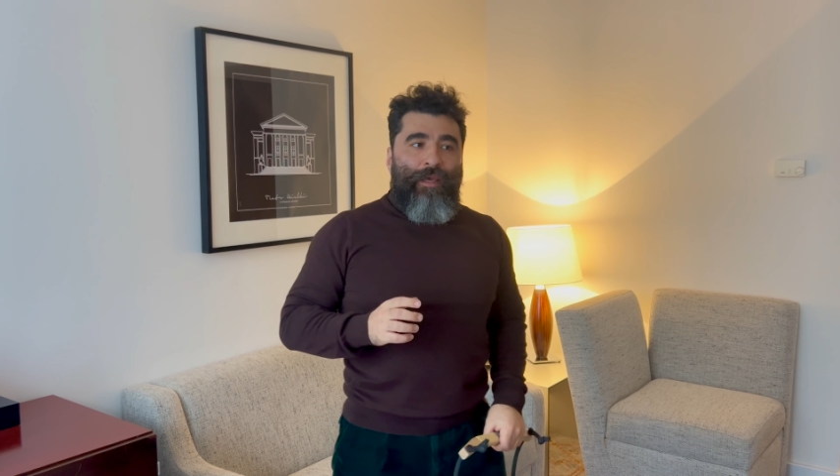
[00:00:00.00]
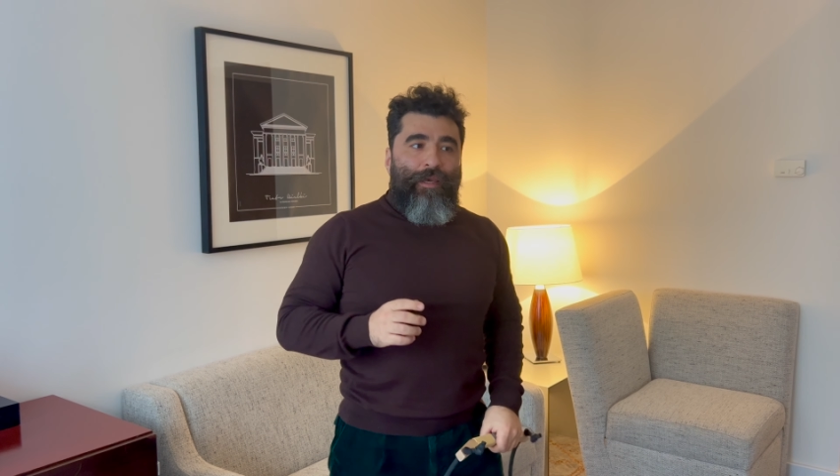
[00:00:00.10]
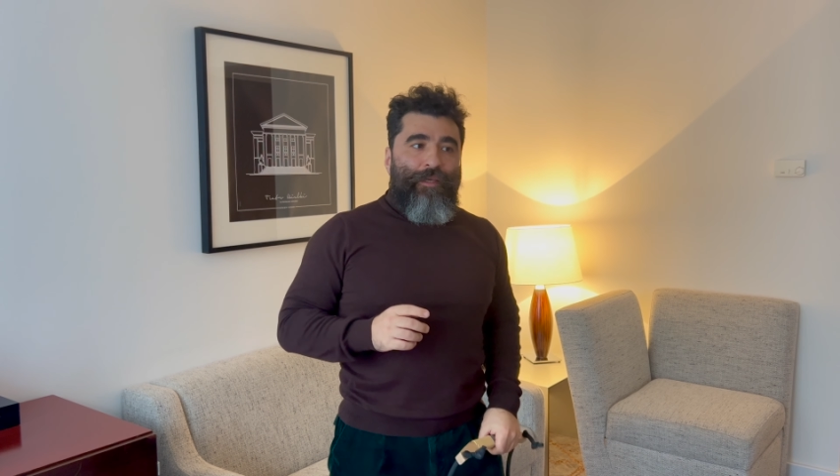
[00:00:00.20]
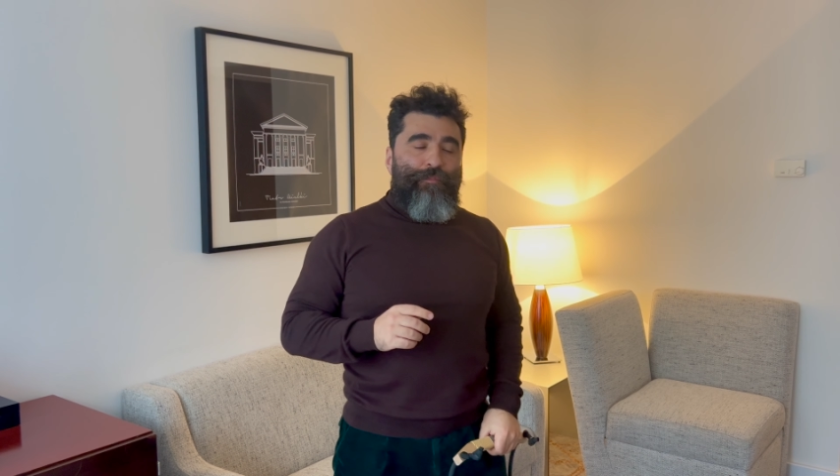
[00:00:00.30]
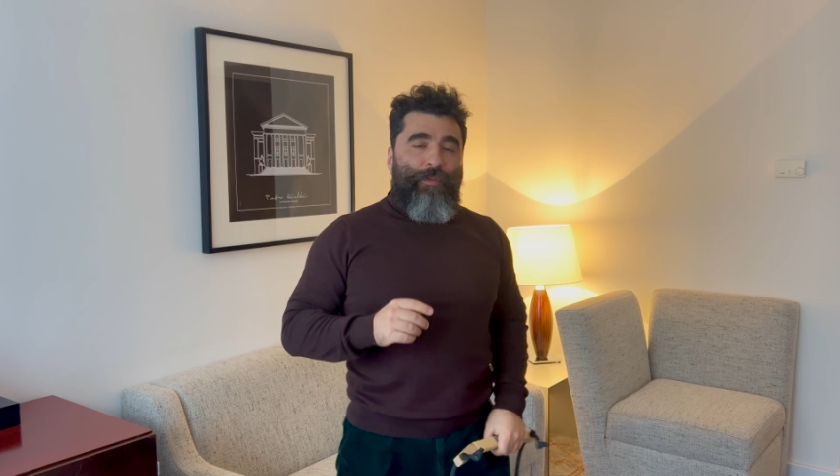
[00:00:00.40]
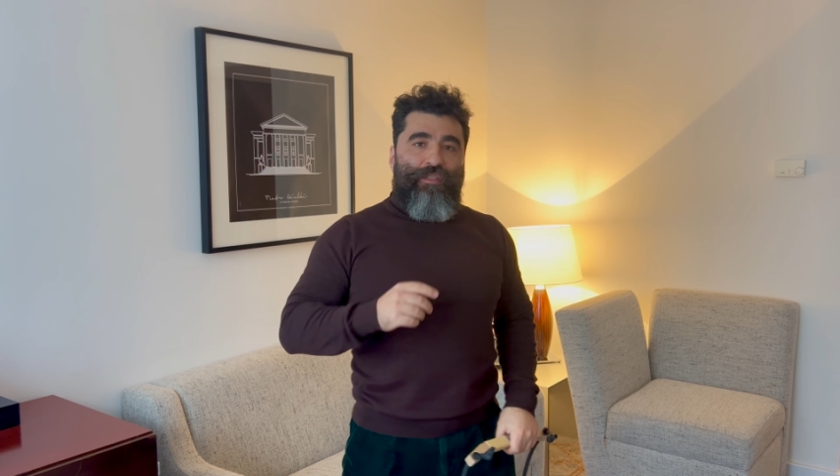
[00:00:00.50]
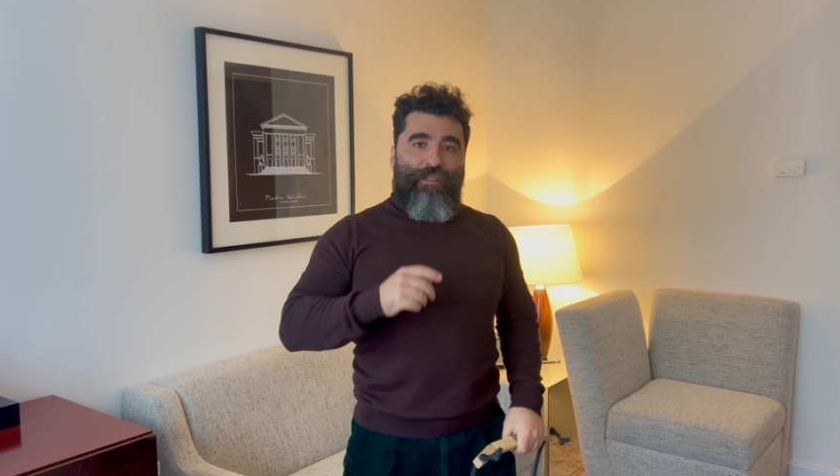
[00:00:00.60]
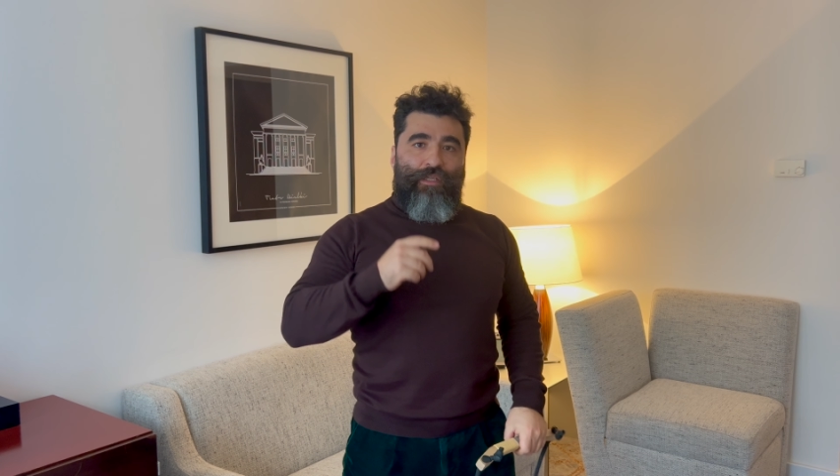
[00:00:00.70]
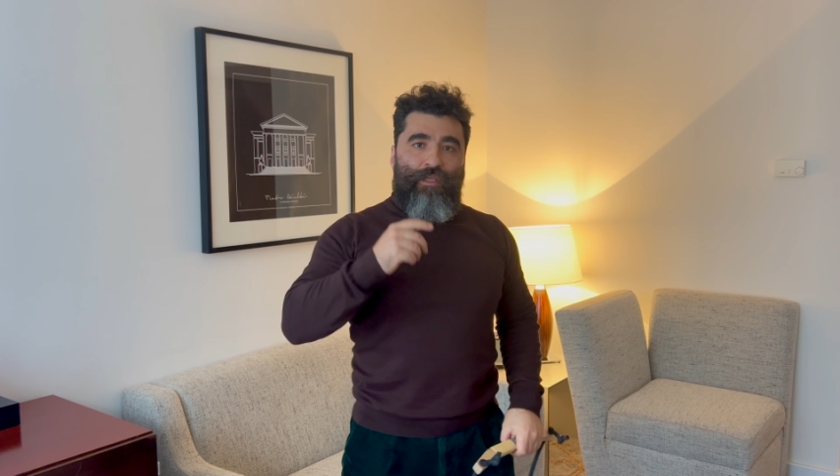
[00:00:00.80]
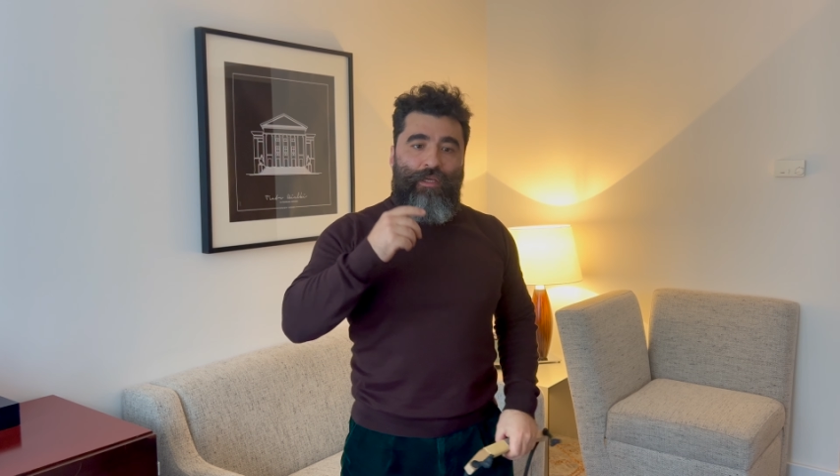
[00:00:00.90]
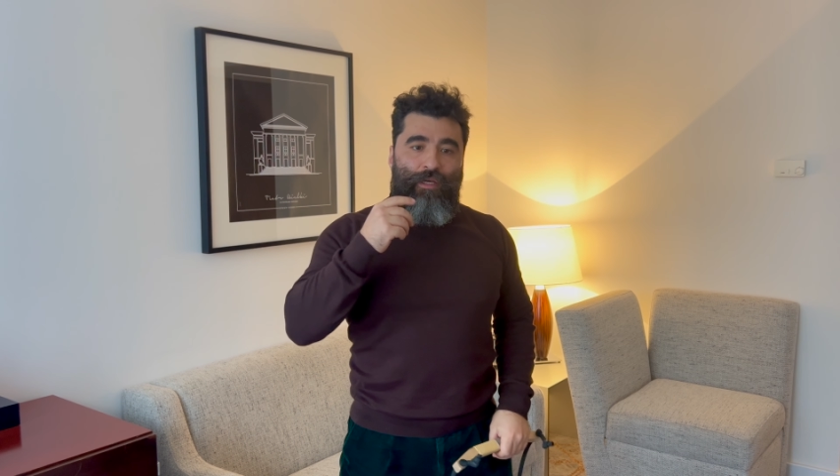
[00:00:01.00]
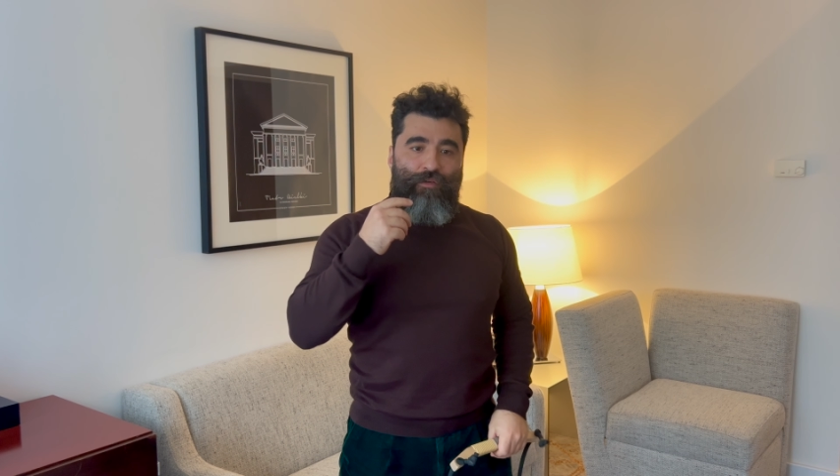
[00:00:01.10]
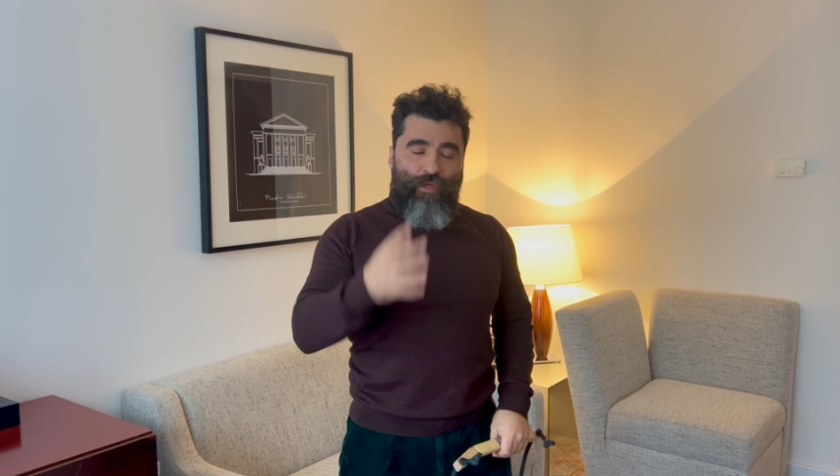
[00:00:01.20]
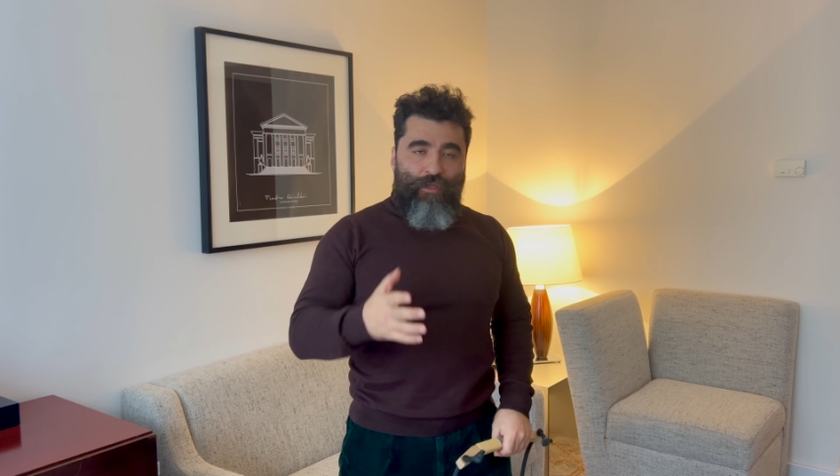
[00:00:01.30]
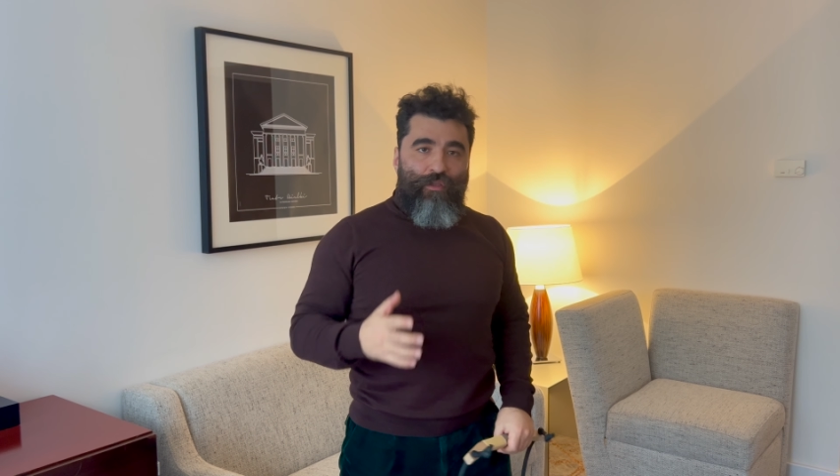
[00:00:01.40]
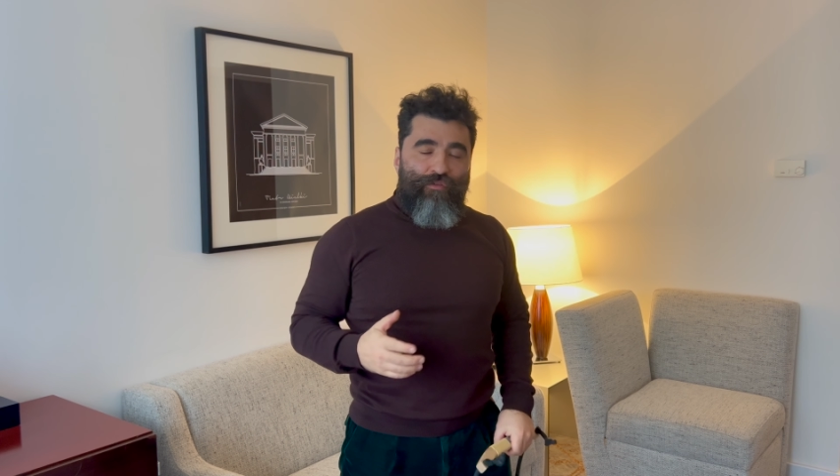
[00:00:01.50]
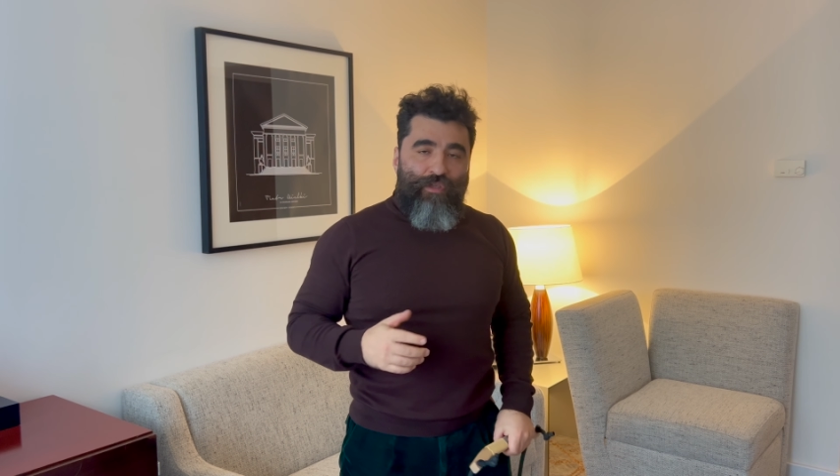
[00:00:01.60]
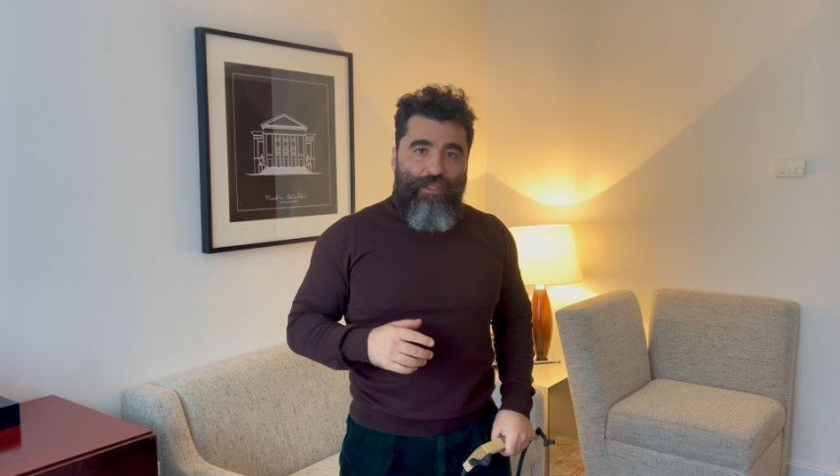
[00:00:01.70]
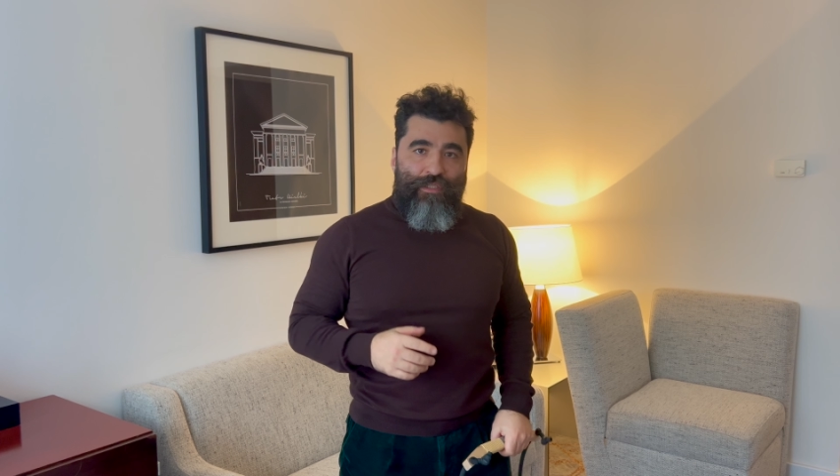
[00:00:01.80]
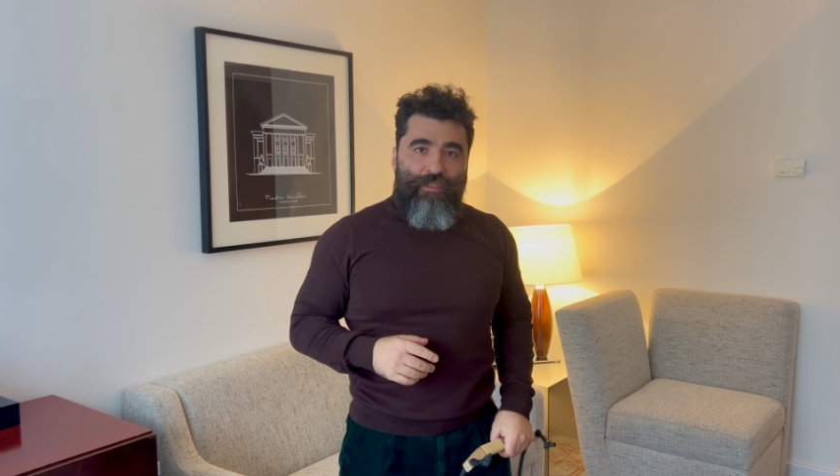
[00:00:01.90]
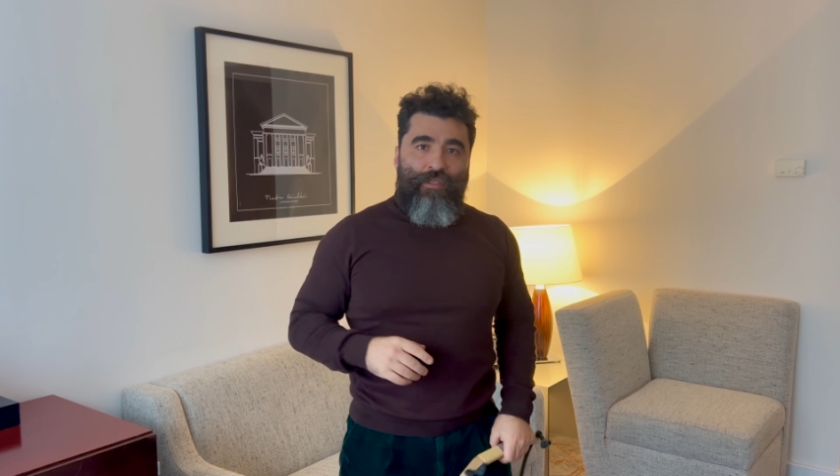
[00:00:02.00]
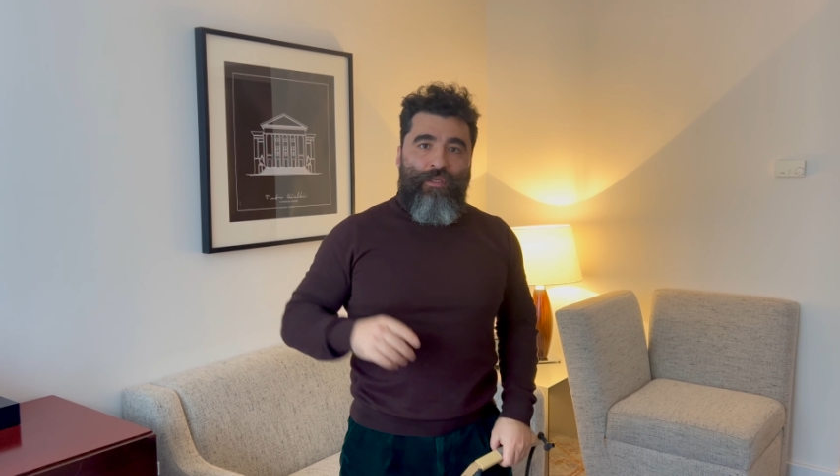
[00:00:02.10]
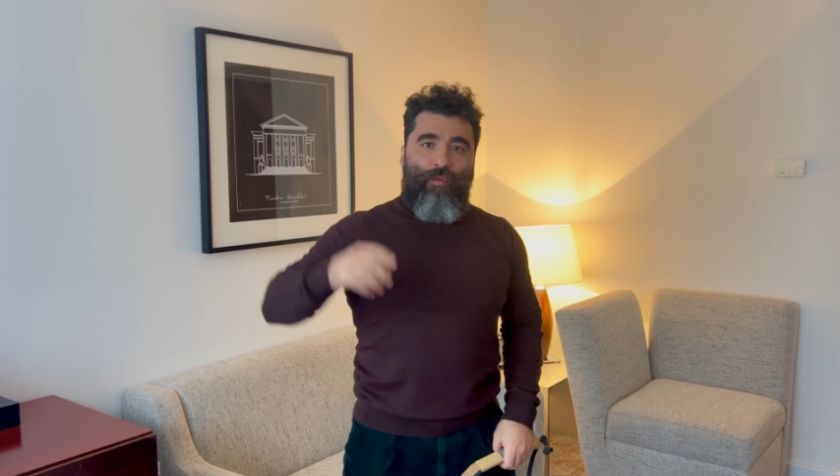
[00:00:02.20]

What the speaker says: is basically a regular release,